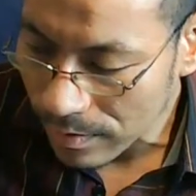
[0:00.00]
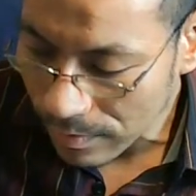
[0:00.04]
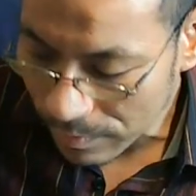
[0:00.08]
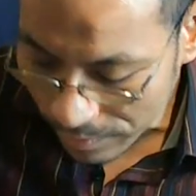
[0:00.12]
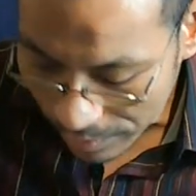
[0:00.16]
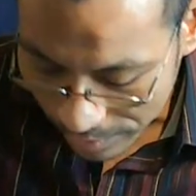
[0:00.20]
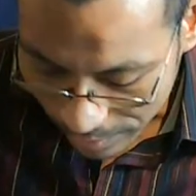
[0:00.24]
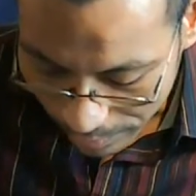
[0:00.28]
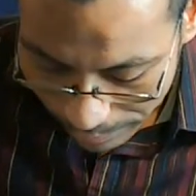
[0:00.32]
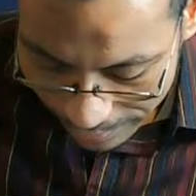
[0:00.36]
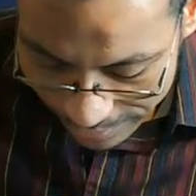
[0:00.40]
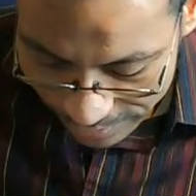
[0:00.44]

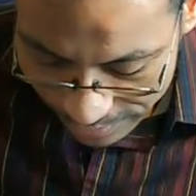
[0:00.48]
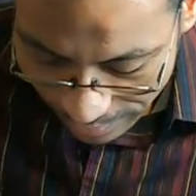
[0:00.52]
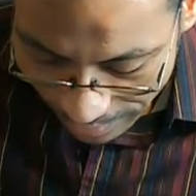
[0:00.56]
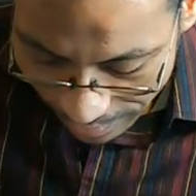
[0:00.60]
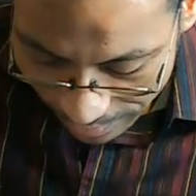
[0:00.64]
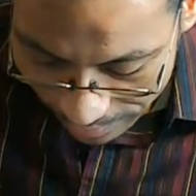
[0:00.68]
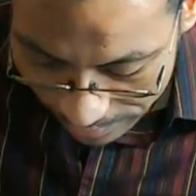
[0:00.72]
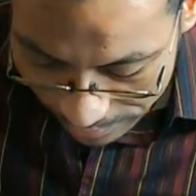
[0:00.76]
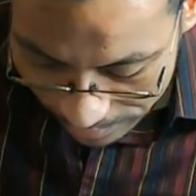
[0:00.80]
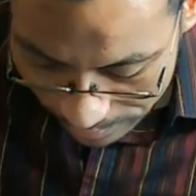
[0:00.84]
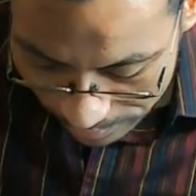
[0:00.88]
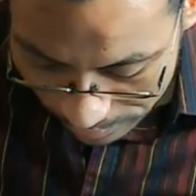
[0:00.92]
For the
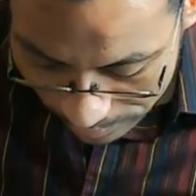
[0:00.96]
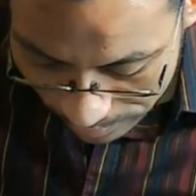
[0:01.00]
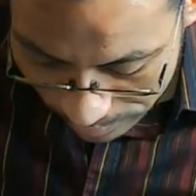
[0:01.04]
Mishkan.